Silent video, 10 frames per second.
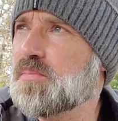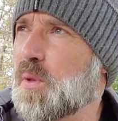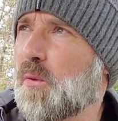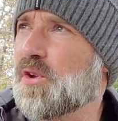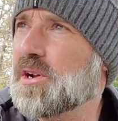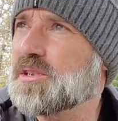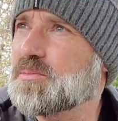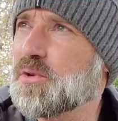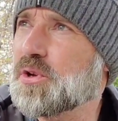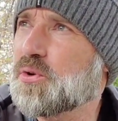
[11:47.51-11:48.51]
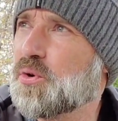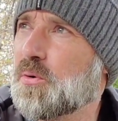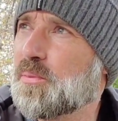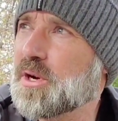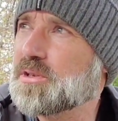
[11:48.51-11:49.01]
Hopefully I can get some really
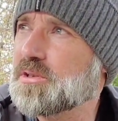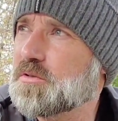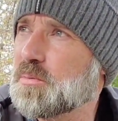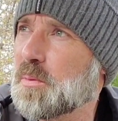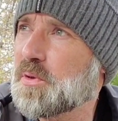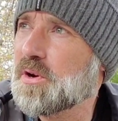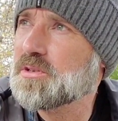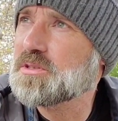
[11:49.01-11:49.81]
cool pictures from up there, because